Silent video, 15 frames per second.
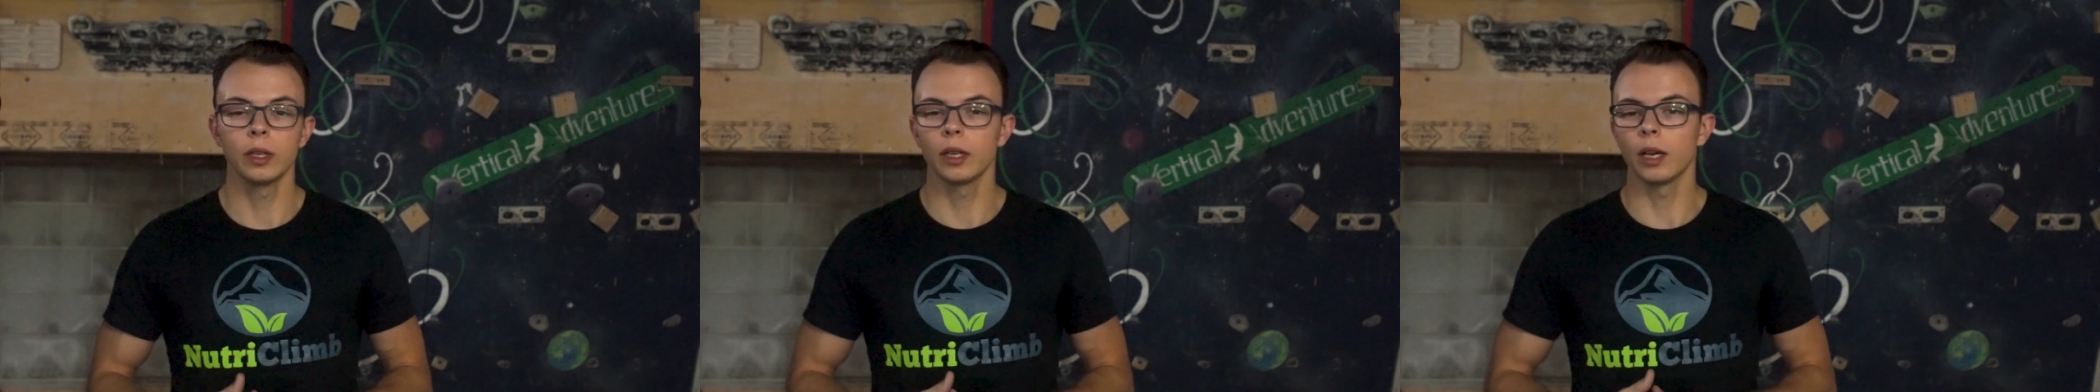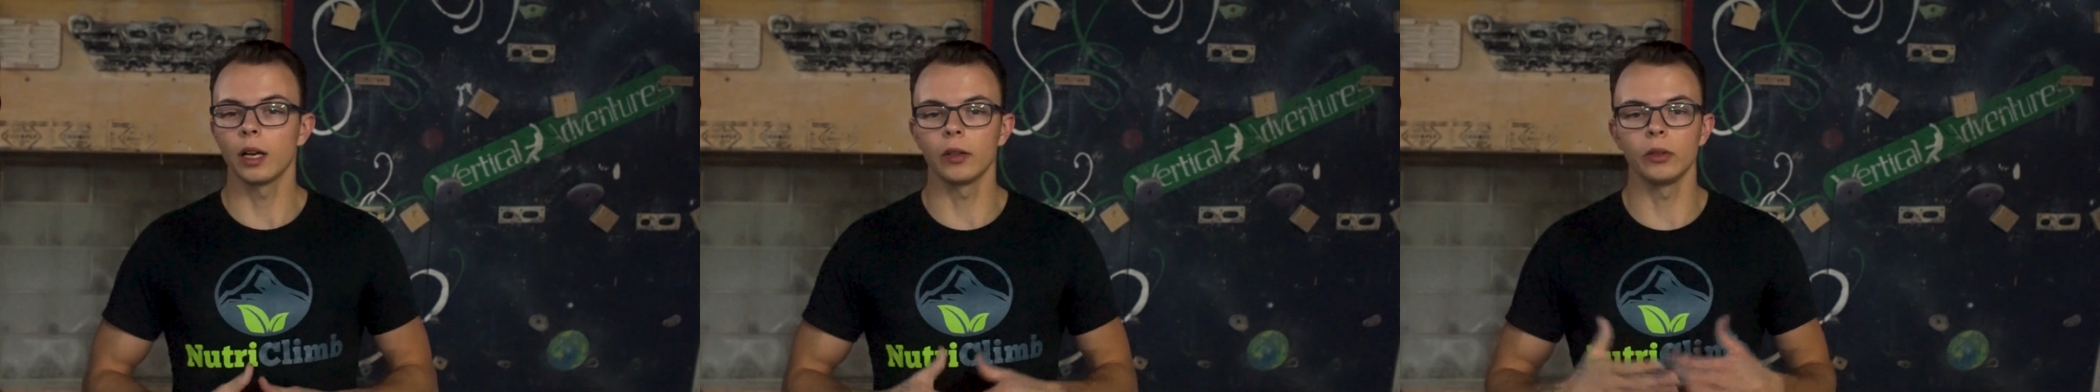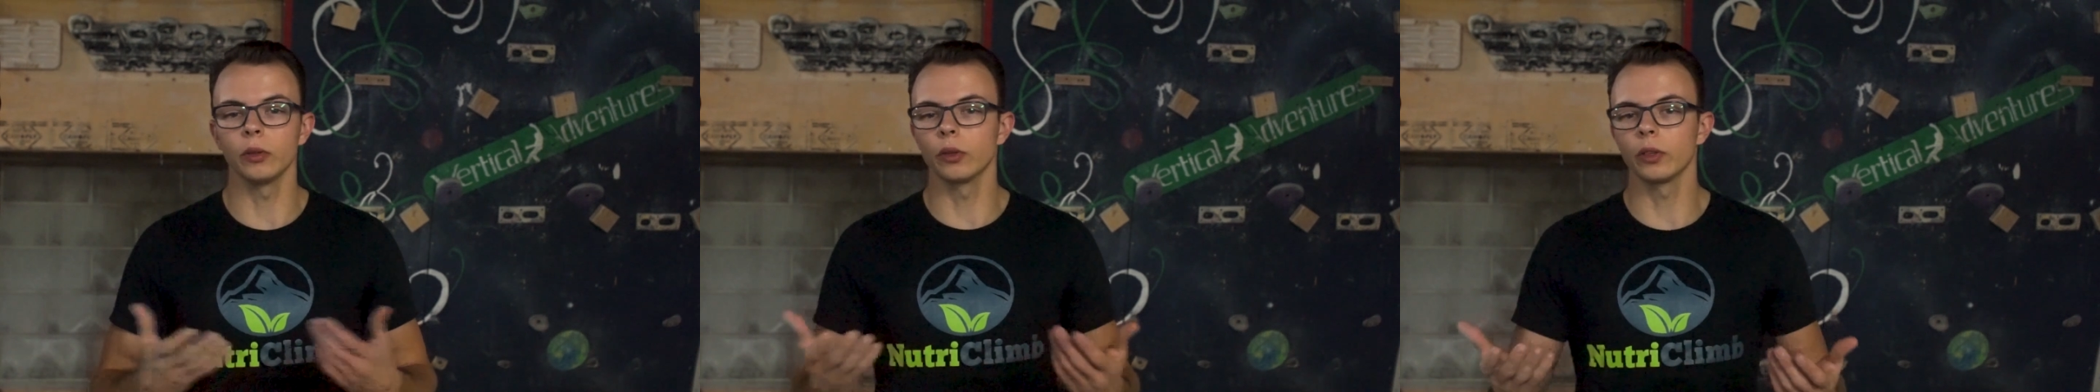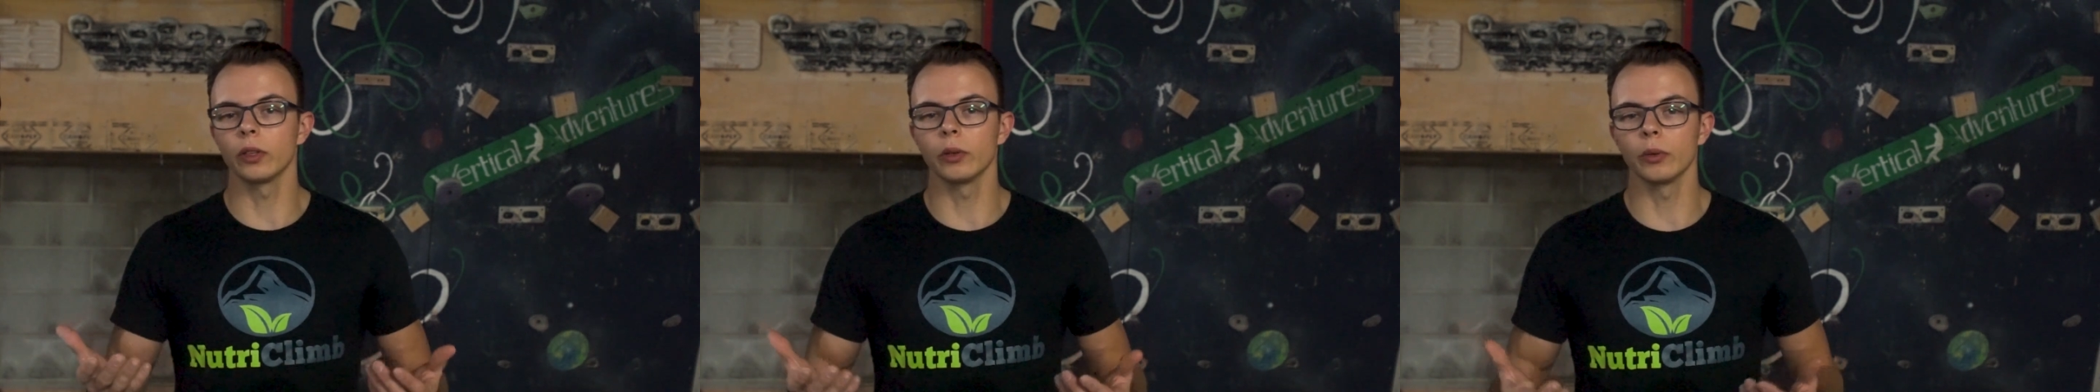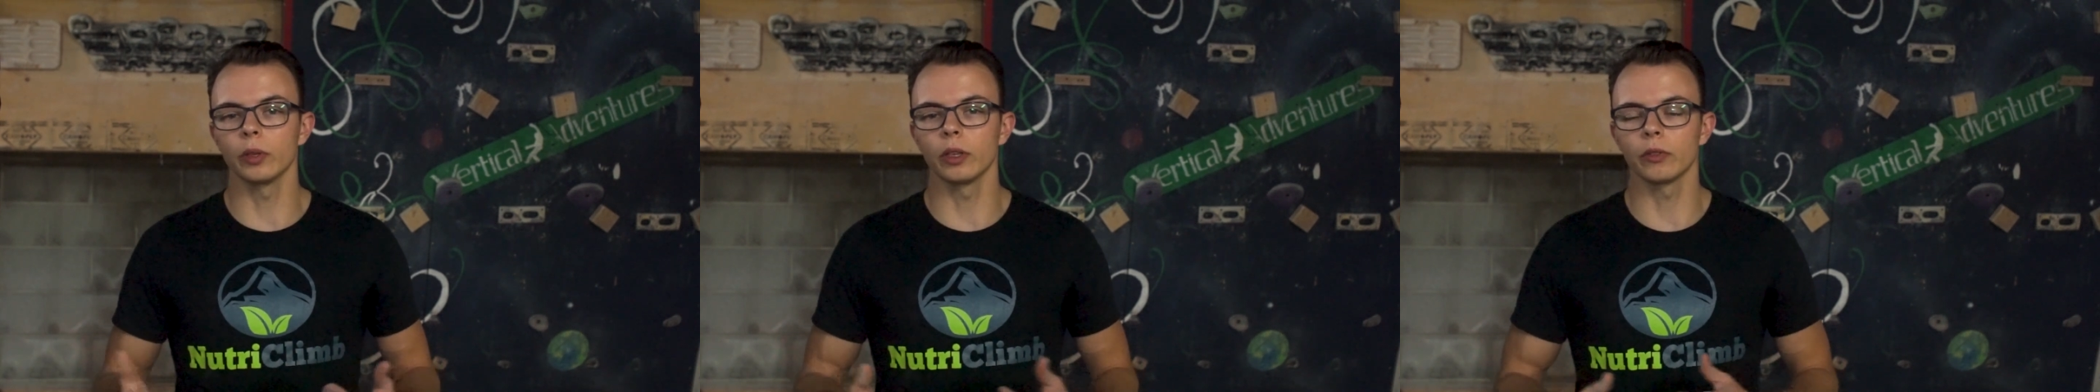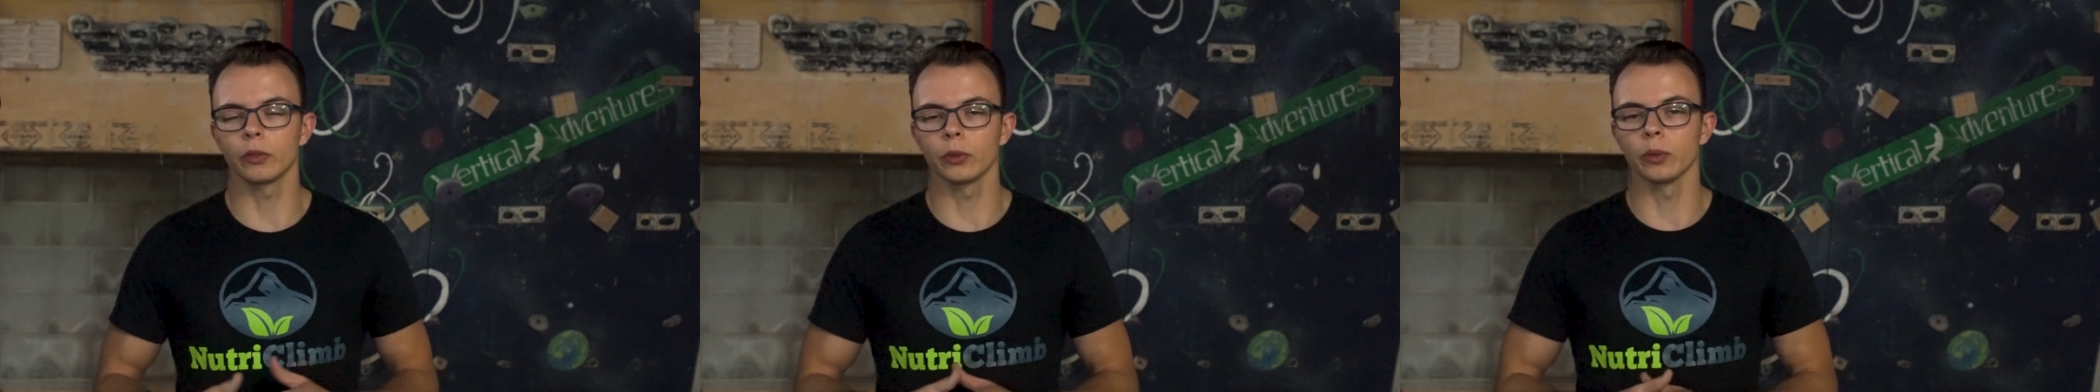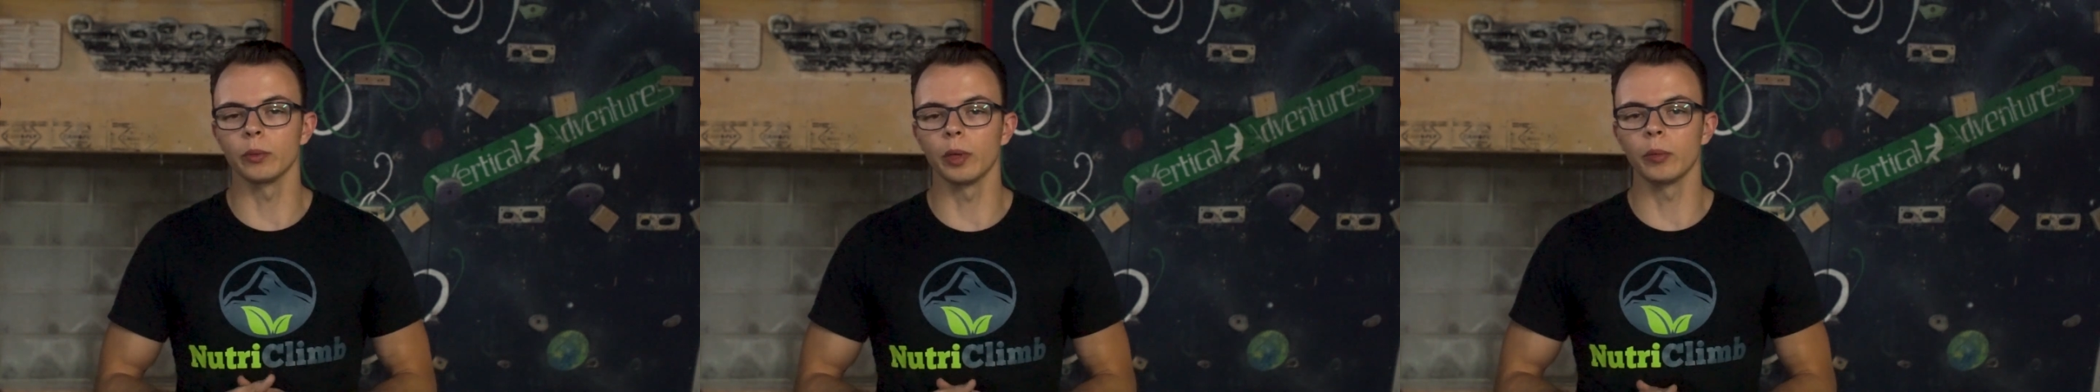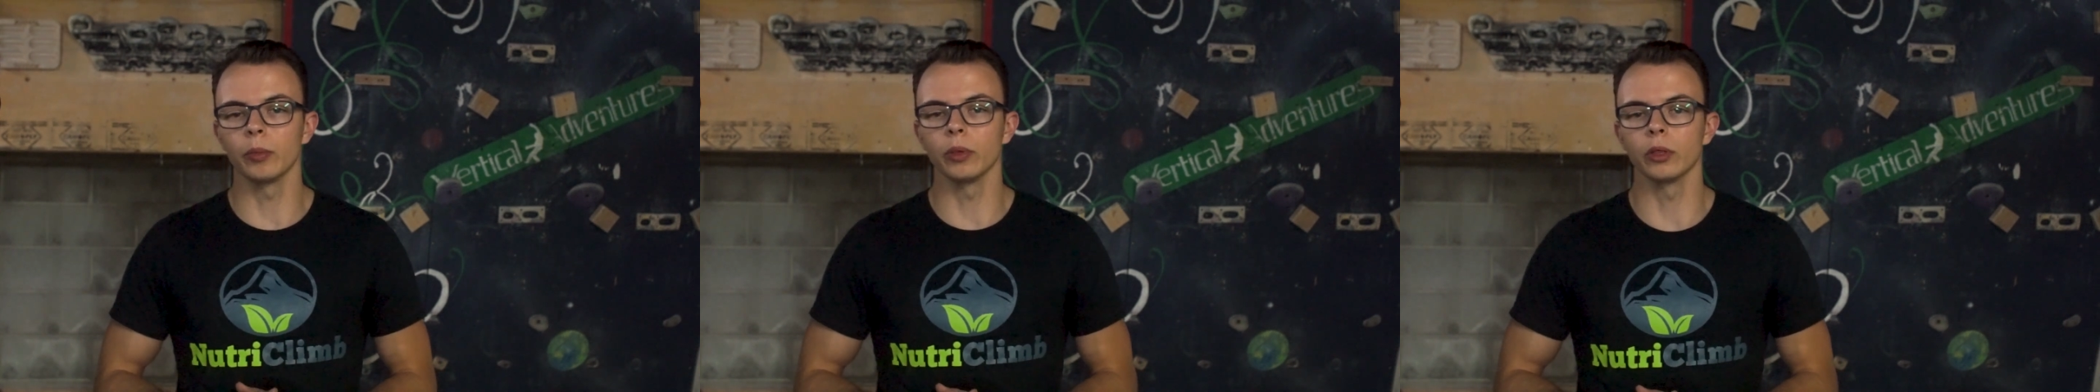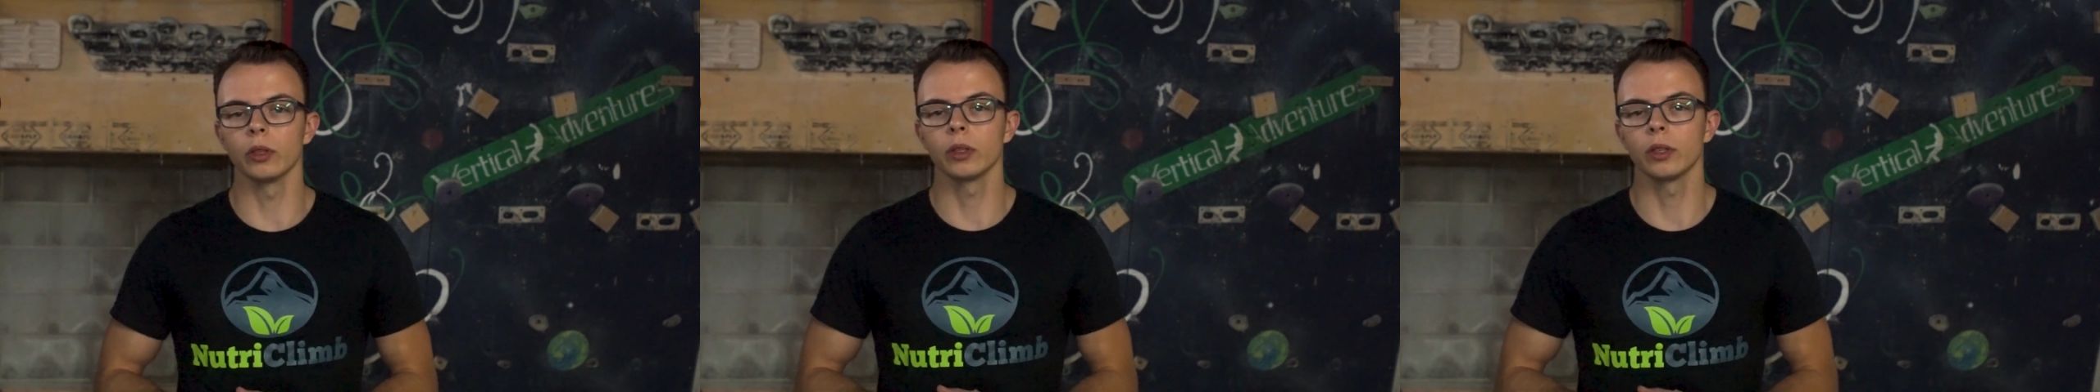The only thing you really have to remember